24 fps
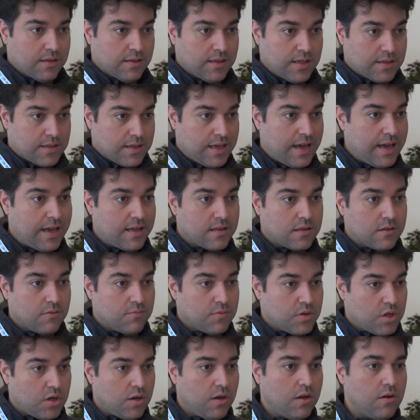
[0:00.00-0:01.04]
the science
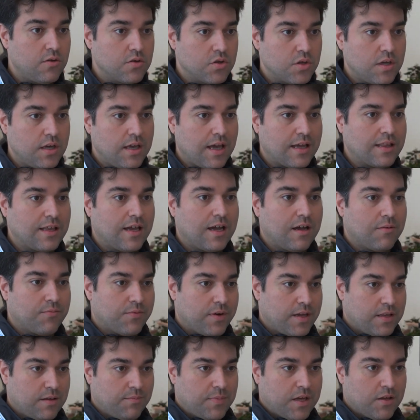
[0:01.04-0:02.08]
of geology and I have
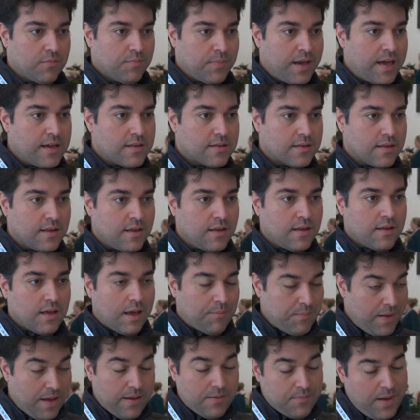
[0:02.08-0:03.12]
read about math,
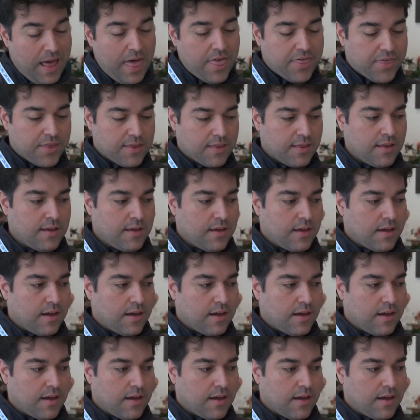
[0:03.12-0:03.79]
math,